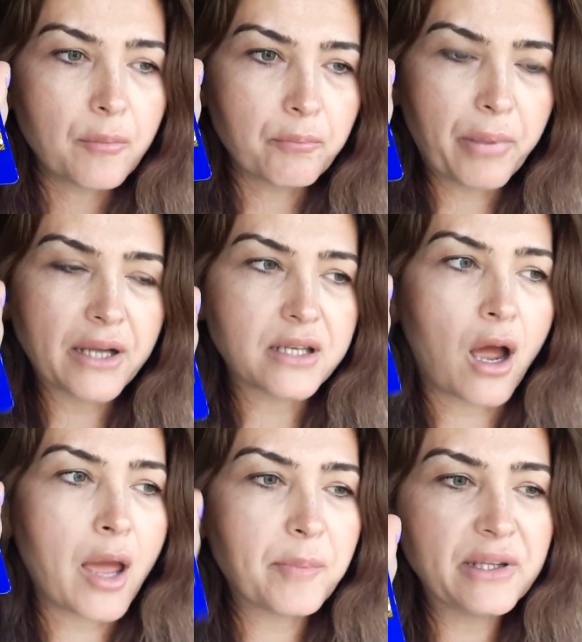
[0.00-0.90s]
But
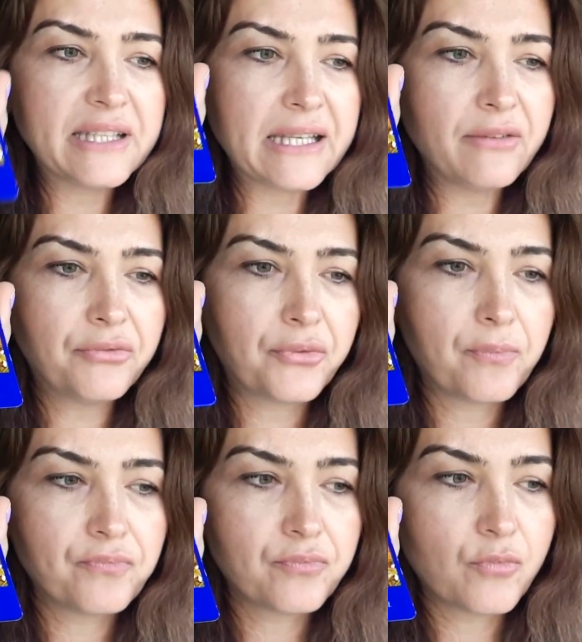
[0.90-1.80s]
I believe
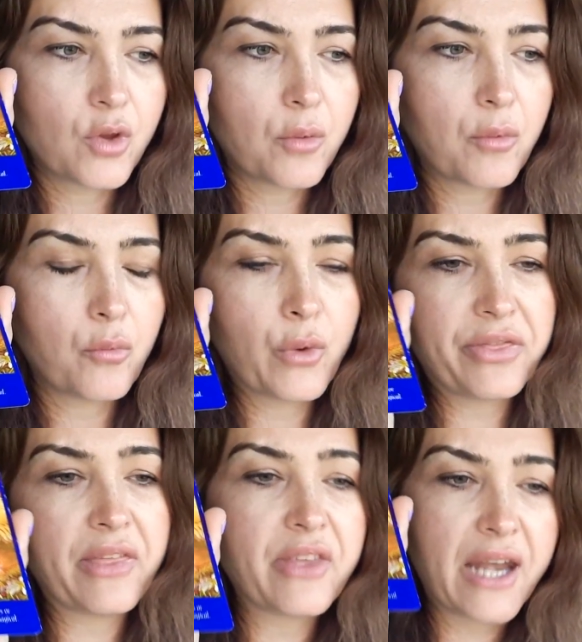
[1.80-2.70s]

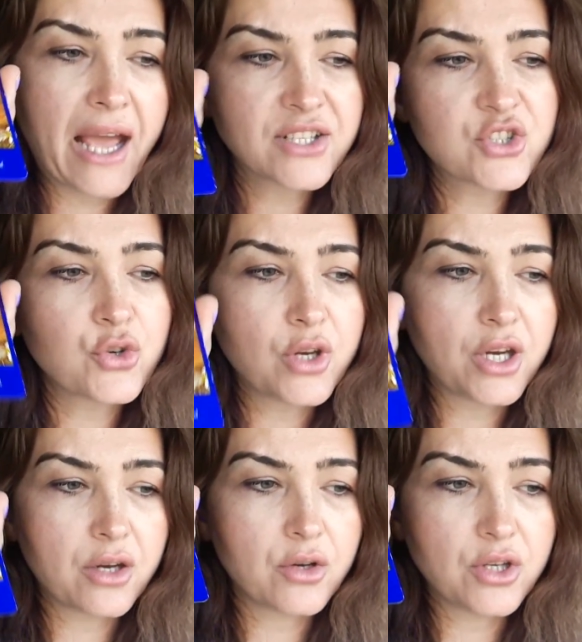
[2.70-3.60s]
within the next 2
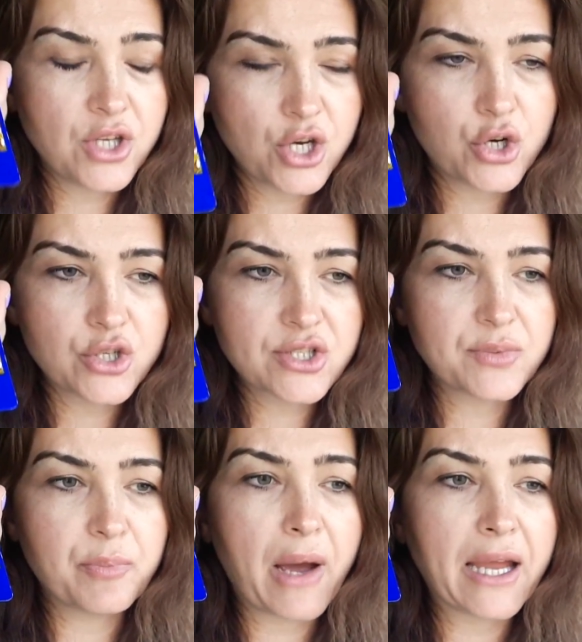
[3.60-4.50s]
years,
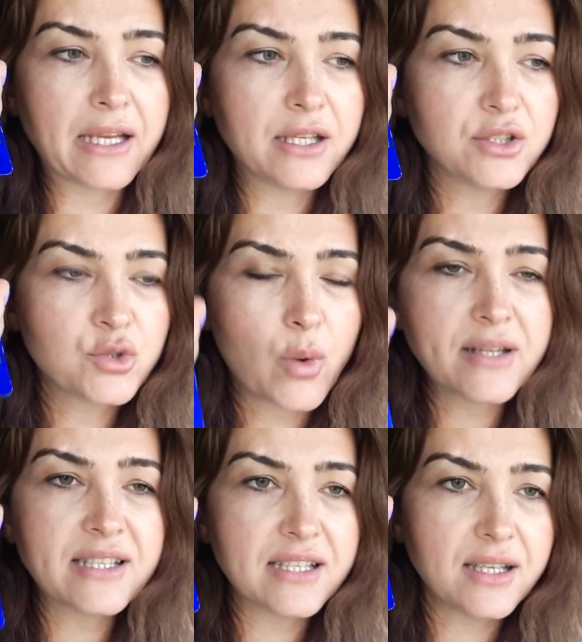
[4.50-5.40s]
by
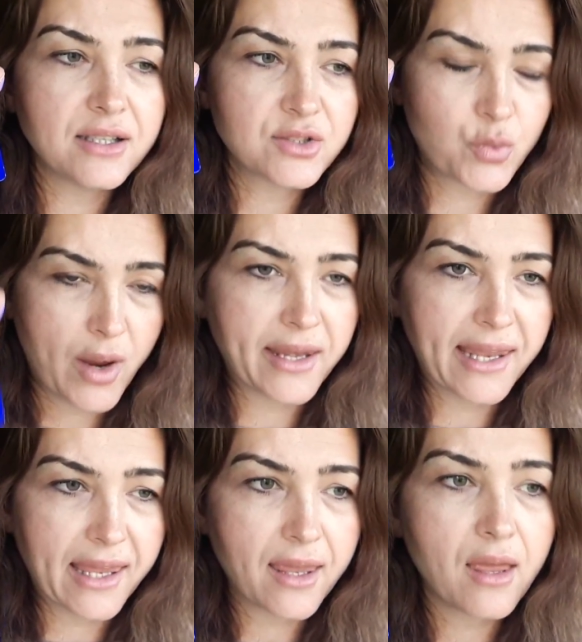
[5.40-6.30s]

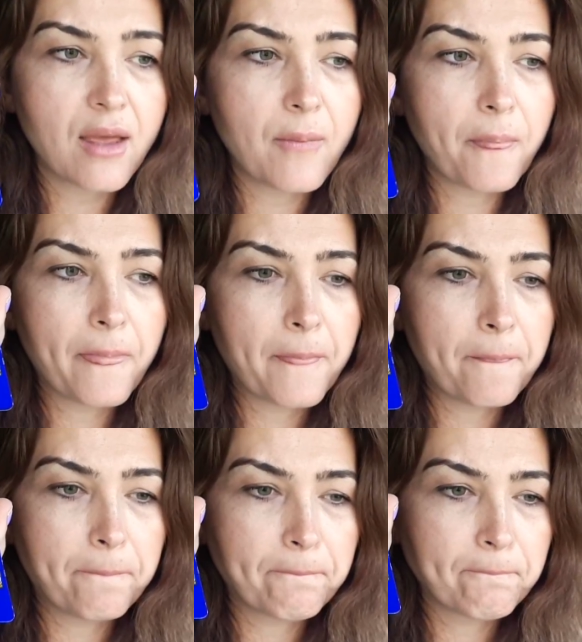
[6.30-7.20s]
2020,
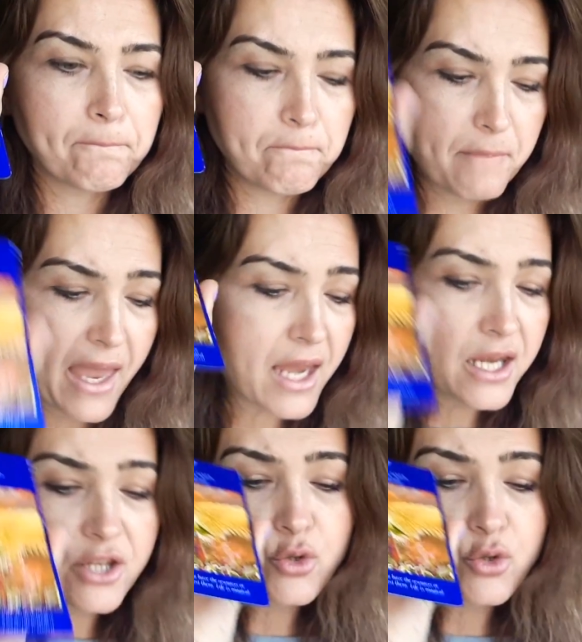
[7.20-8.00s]
many